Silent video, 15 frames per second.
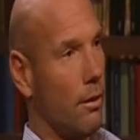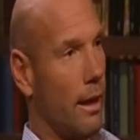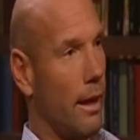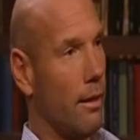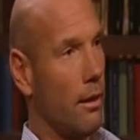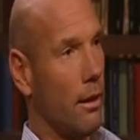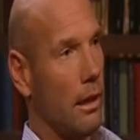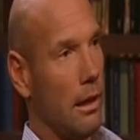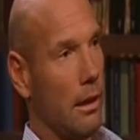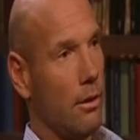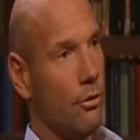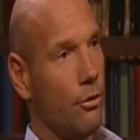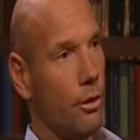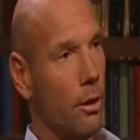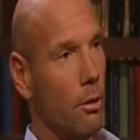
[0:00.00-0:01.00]
that the
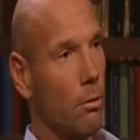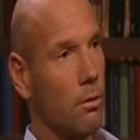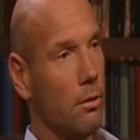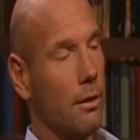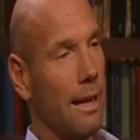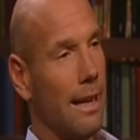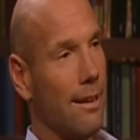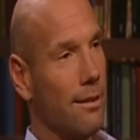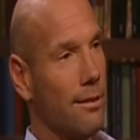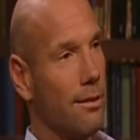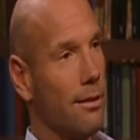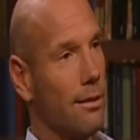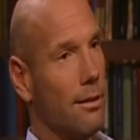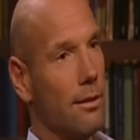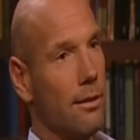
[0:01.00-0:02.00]

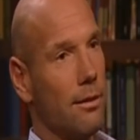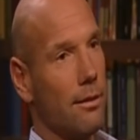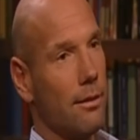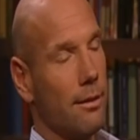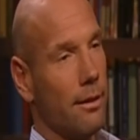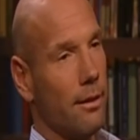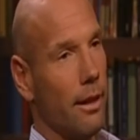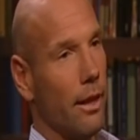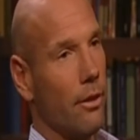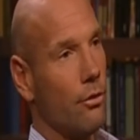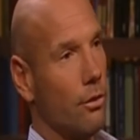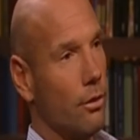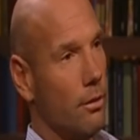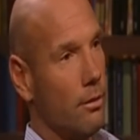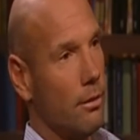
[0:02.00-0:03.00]
Sheldon-Hudson
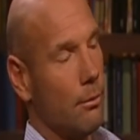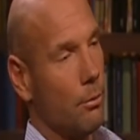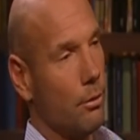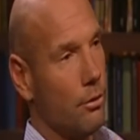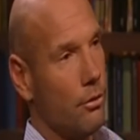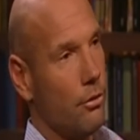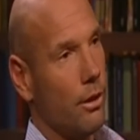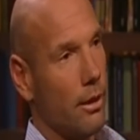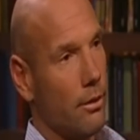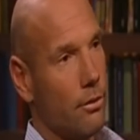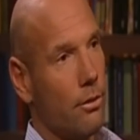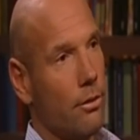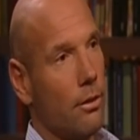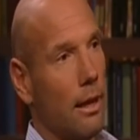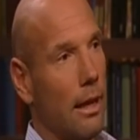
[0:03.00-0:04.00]
connection was
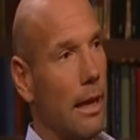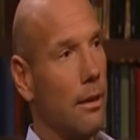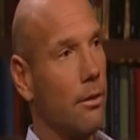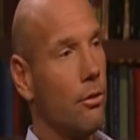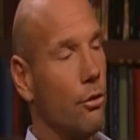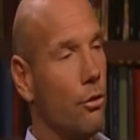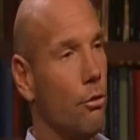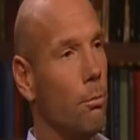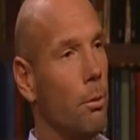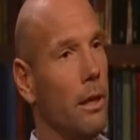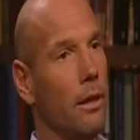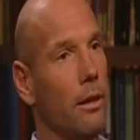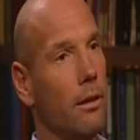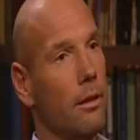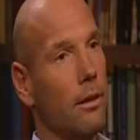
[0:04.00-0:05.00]
just too
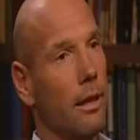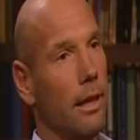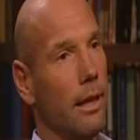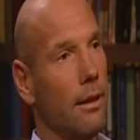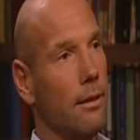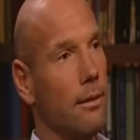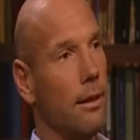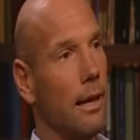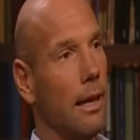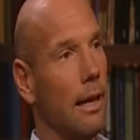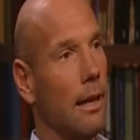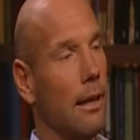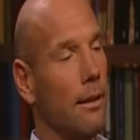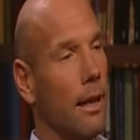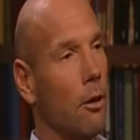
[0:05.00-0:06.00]
big and
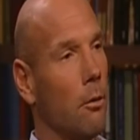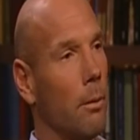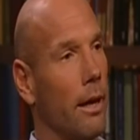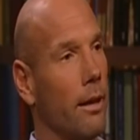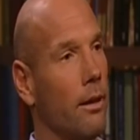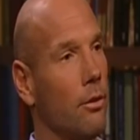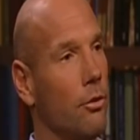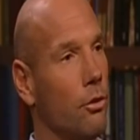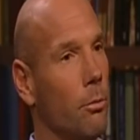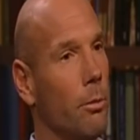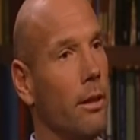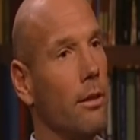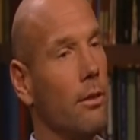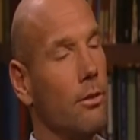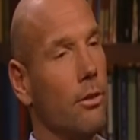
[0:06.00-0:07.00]
they were making too
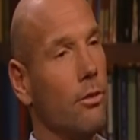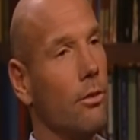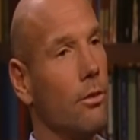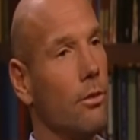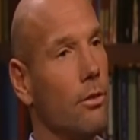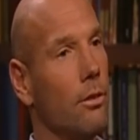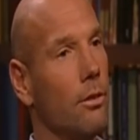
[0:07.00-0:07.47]
many decisions.